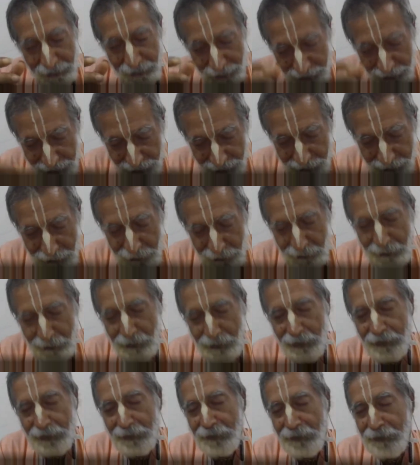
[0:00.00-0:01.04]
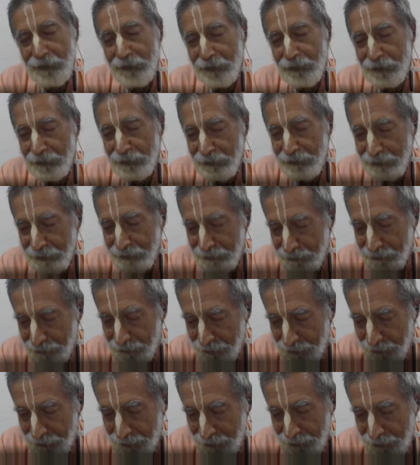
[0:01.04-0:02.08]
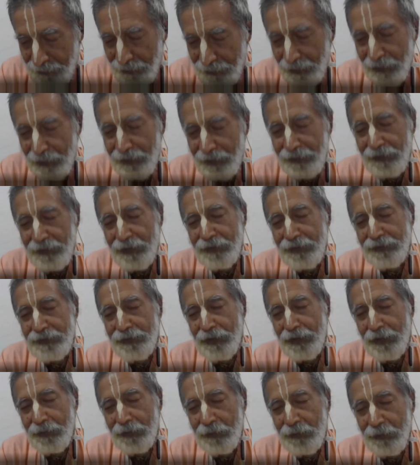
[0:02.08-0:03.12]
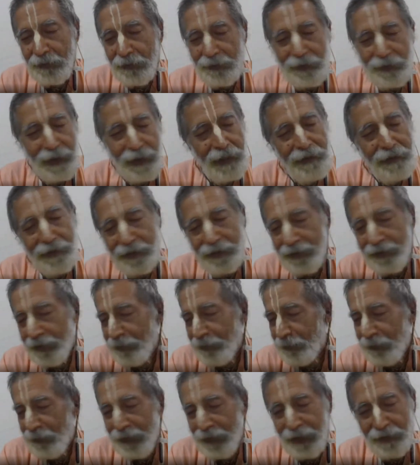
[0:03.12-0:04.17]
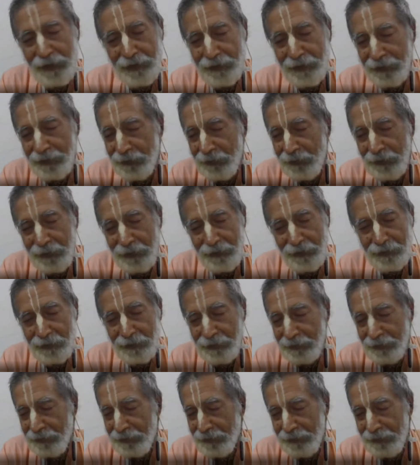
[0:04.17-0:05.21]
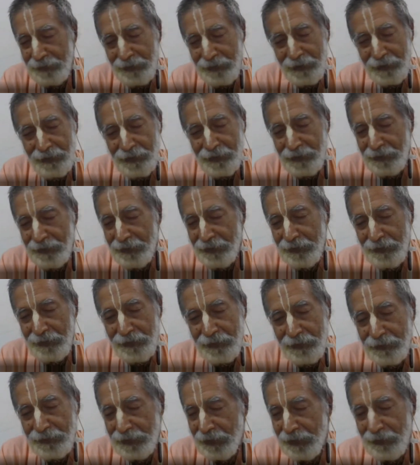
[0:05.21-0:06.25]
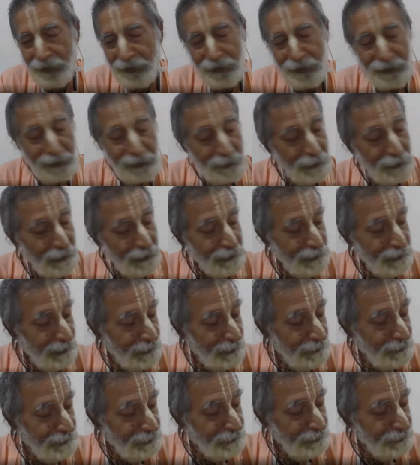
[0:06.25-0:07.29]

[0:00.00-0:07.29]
I control Haridas Thakur, then you can bring your security person.